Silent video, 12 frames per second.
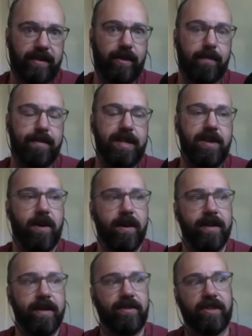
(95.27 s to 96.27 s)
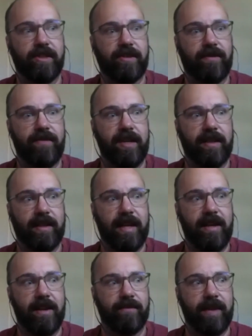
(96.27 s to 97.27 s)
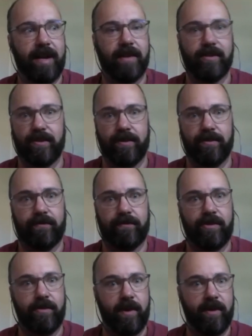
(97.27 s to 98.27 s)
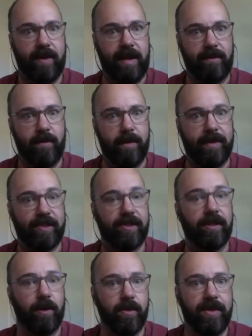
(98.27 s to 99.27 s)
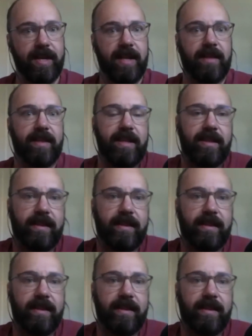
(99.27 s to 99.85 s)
So beyond just feeling arousal to wearing women's clothing,